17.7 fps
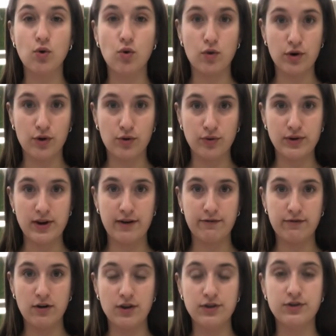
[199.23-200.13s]
cortical
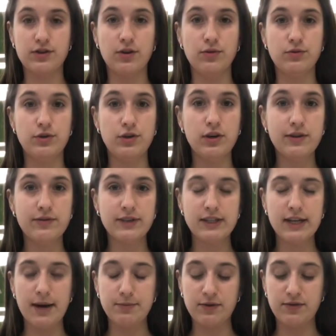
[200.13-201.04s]
nephrons. So two different
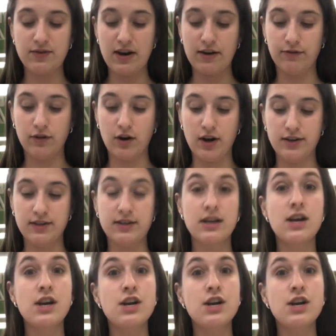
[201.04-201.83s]
types of nephrons.